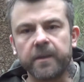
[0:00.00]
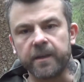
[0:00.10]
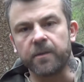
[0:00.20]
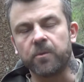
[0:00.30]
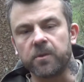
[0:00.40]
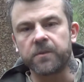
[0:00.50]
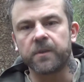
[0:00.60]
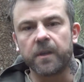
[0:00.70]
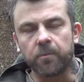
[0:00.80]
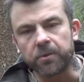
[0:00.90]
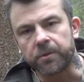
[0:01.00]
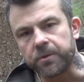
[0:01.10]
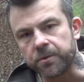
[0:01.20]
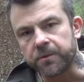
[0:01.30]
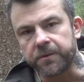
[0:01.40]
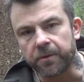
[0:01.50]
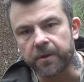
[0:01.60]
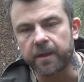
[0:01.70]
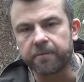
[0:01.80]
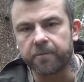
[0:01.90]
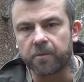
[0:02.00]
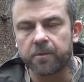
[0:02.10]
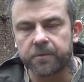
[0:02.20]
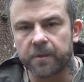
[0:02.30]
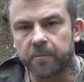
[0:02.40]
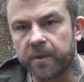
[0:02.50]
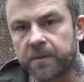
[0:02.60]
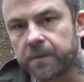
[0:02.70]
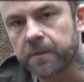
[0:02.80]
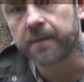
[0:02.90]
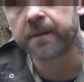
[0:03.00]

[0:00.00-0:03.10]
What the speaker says: in the woods and want to use your knife for some reason,